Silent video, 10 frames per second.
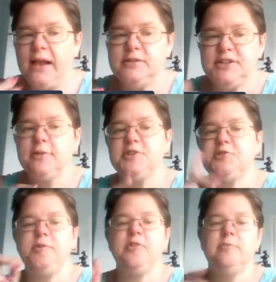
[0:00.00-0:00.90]
See how the
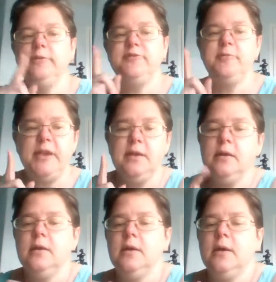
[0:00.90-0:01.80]
spirit moves me.
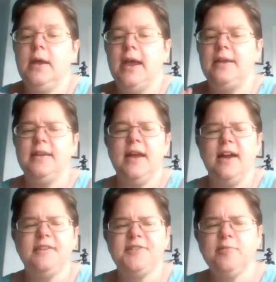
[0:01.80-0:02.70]
And
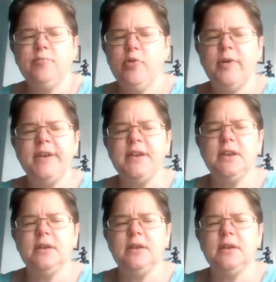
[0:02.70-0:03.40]
at some point